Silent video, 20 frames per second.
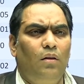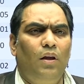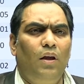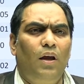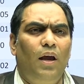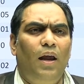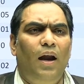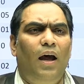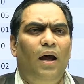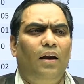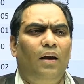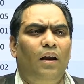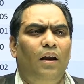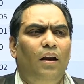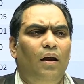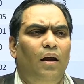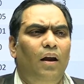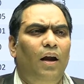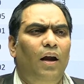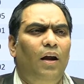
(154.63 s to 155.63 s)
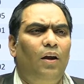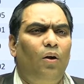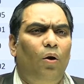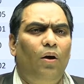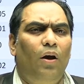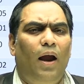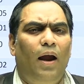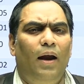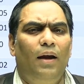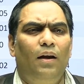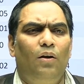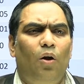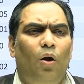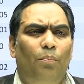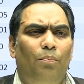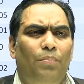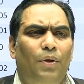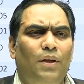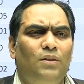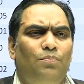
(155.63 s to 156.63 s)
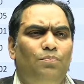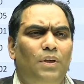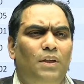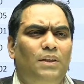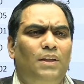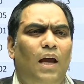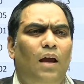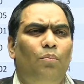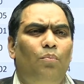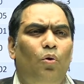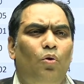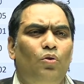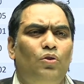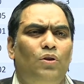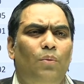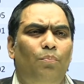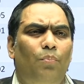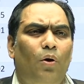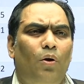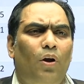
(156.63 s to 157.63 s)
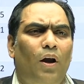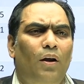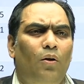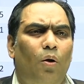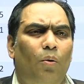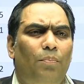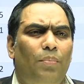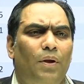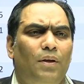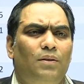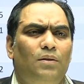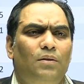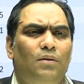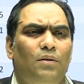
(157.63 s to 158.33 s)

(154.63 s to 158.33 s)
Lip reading: are 8 or 9 topics which are most important topics,